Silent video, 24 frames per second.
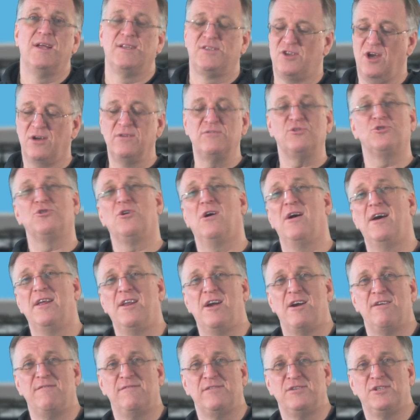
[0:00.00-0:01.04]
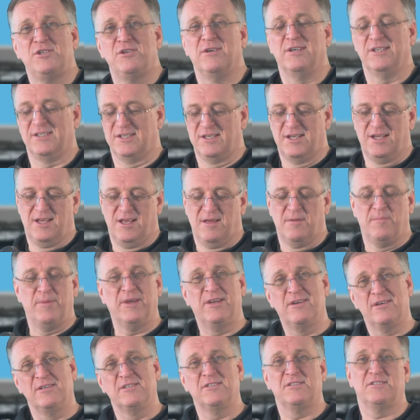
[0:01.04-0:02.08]
Don't try and overdo it,
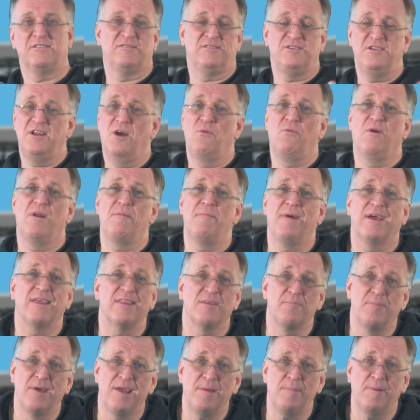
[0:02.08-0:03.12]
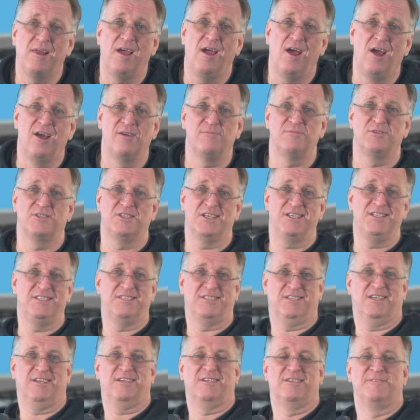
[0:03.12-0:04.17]
because you don't want to make the people at home
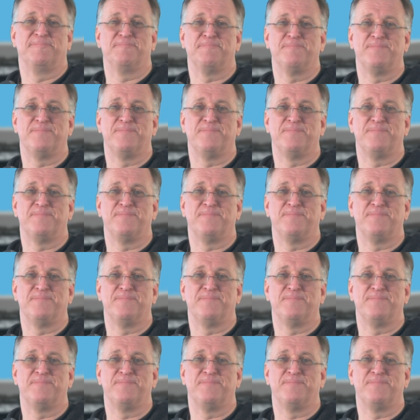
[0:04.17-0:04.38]
seasick.